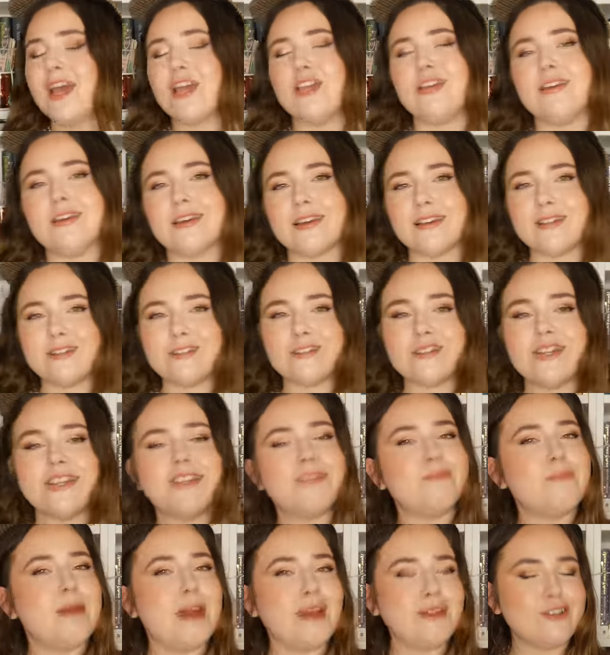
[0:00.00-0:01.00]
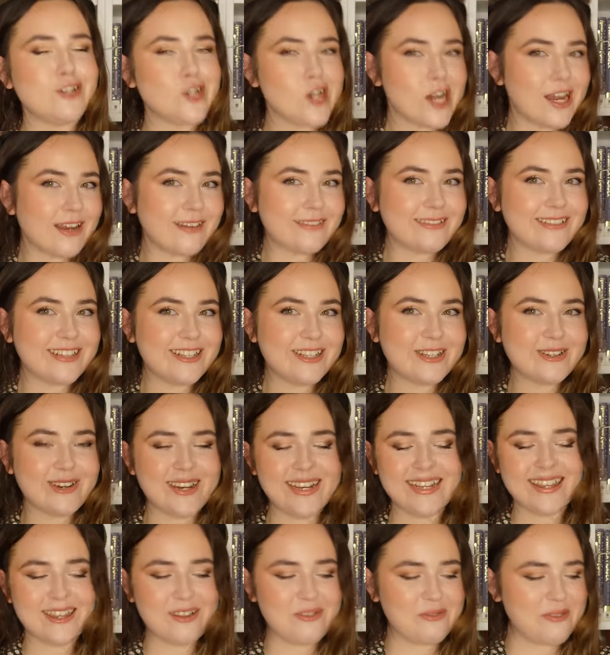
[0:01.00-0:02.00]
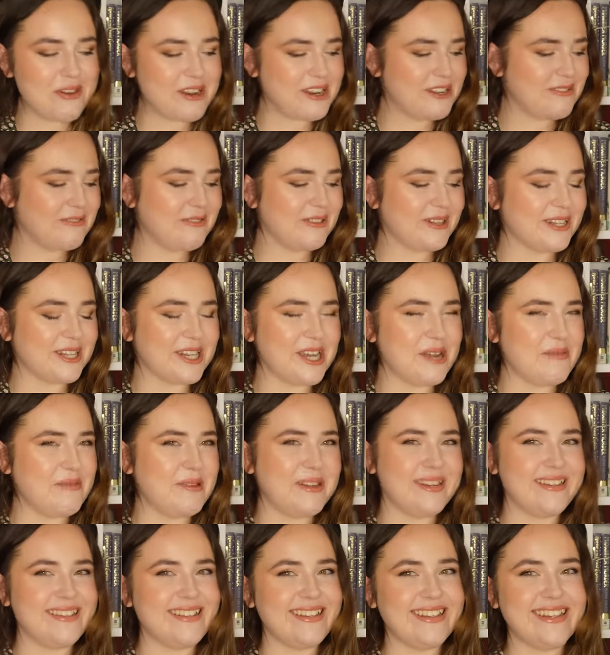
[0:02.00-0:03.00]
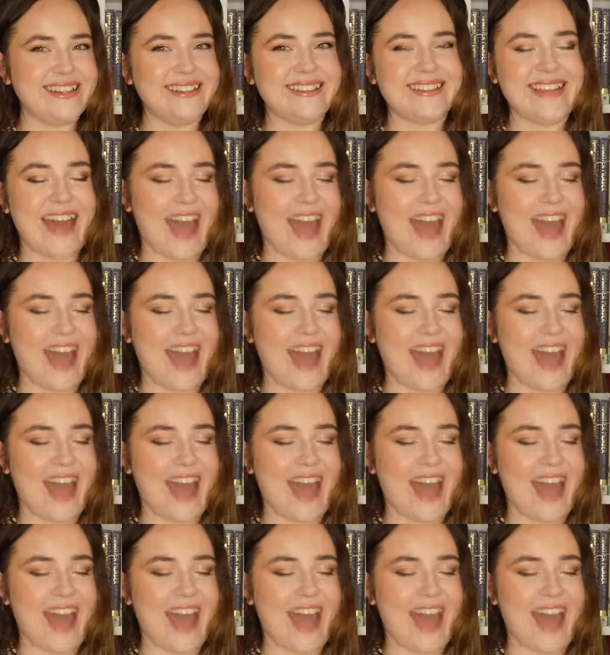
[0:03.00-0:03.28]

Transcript: You can join the Patreon and join the wonderful community that's